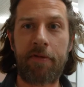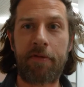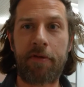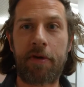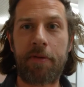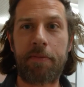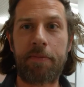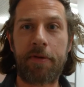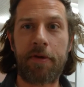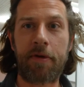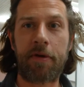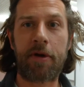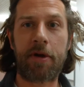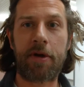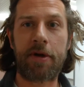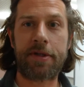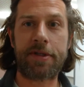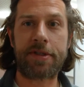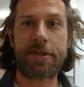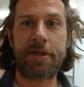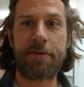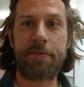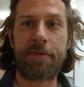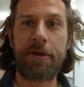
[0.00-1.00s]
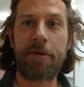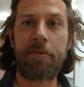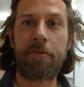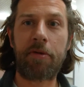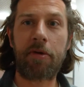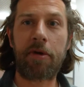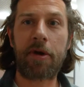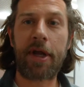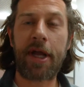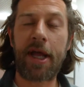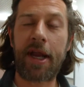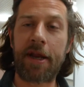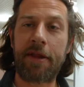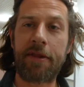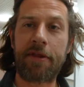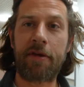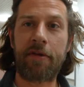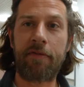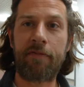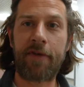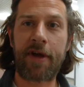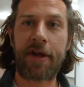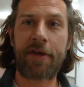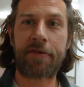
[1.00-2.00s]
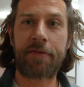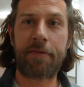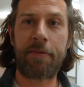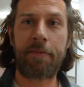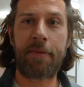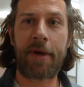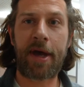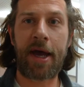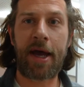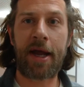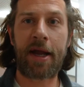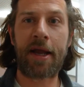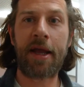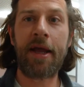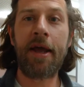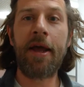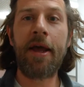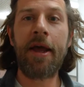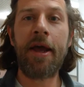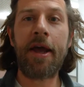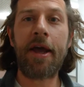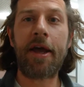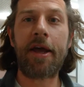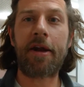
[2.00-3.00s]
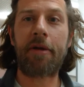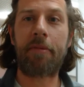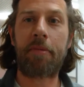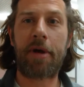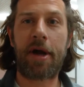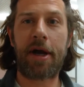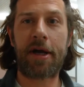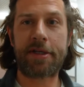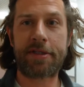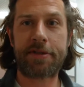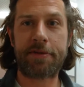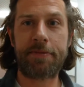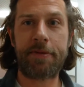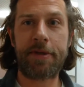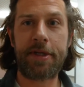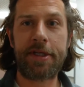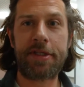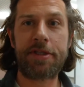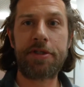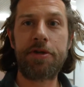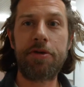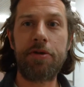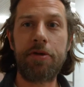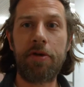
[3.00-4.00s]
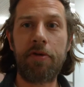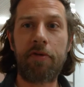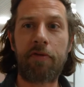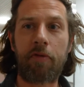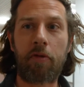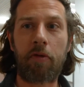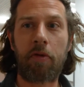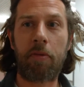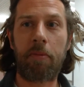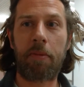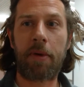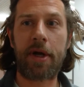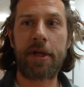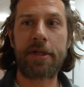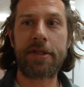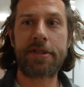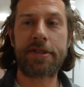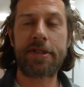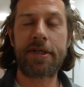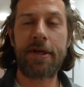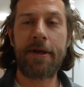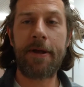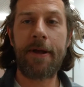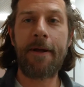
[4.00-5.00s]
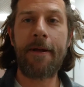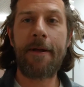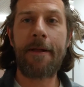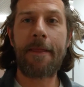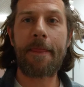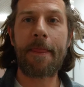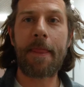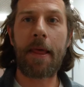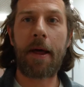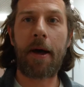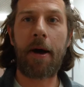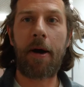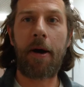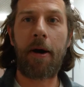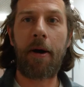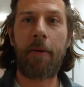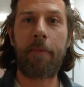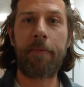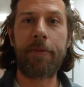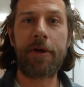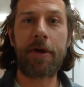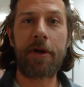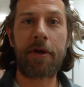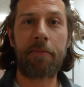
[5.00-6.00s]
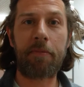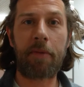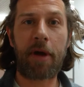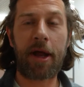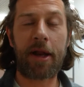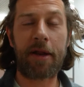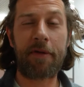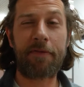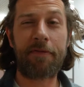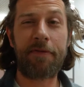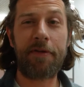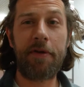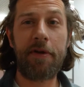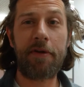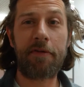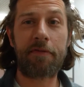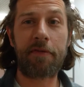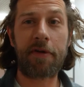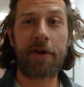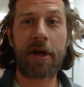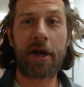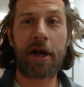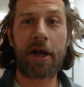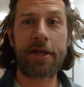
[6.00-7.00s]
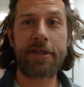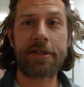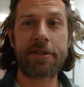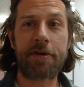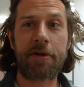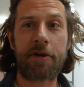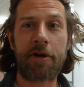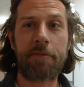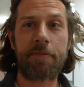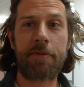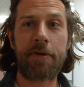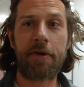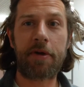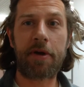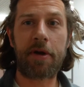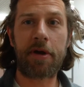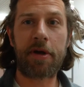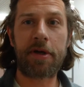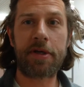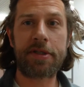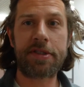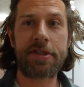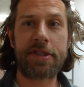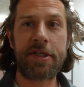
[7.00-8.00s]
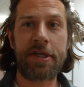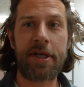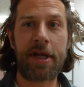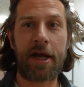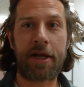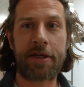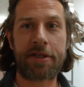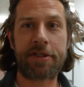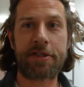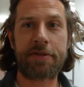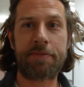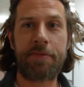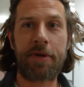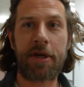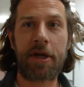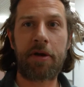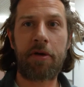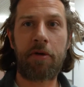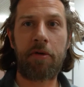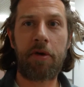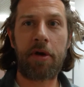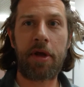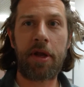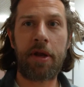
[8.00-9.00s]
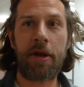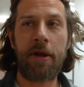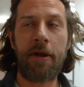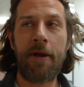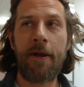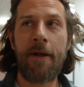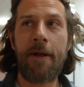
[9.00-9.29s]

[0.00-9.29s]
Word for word: of cryptocurrency. People are getting their investment back in approximately two to four months. Um, you can mine a few different kinds of cryptocurrency, not just Bitcoin,